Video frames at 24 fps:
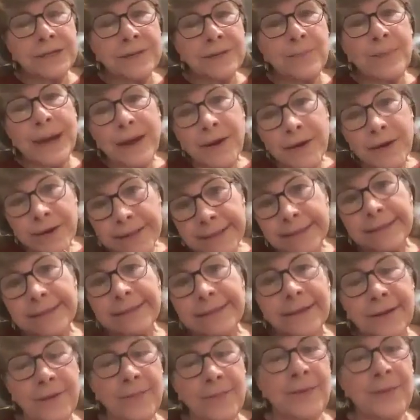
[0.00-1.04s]
in Paris, it's
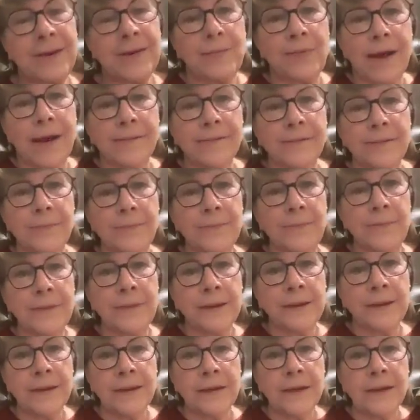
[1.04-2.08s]
going to be a problem,
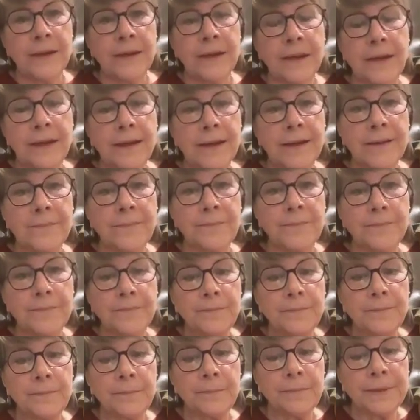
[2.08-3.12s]

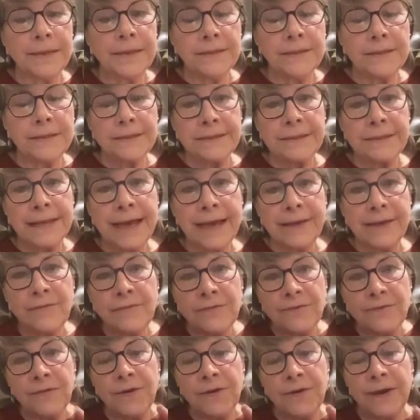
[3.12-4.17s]
because that
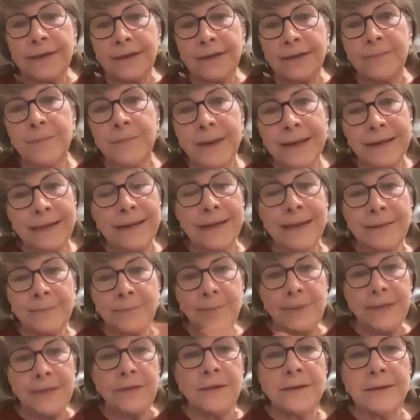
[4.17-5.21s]
fund might not
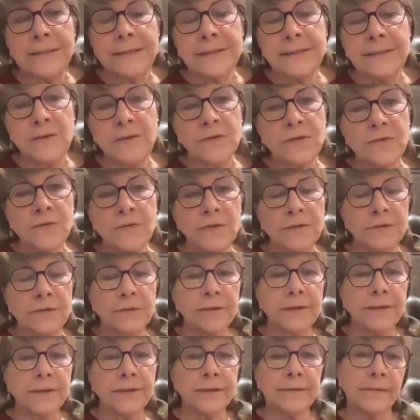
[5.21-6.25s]
be as useful
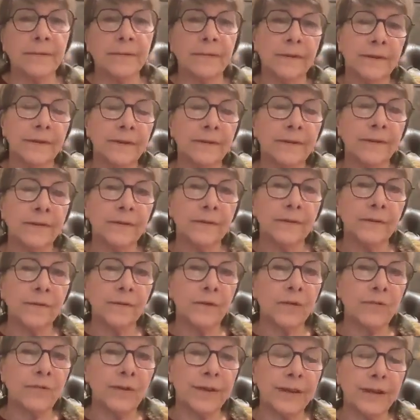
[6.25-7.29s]

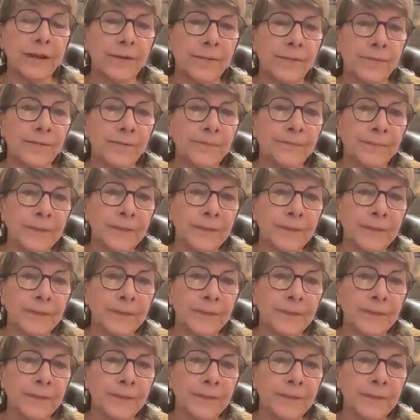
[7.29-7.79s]
over there.